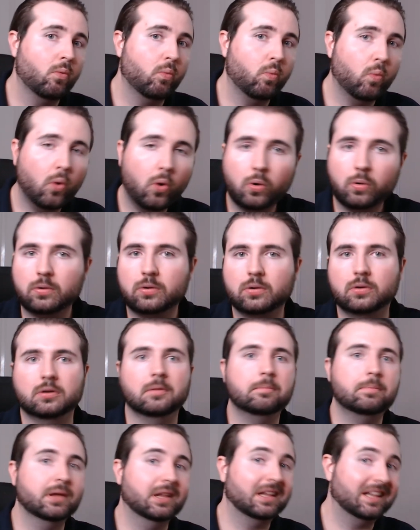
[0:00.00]
war or
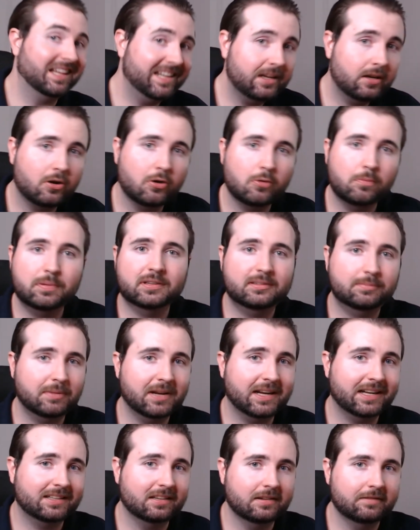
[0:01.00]
a political
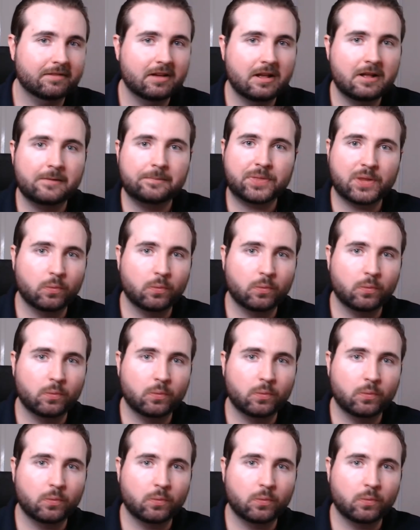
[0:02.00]
perspective,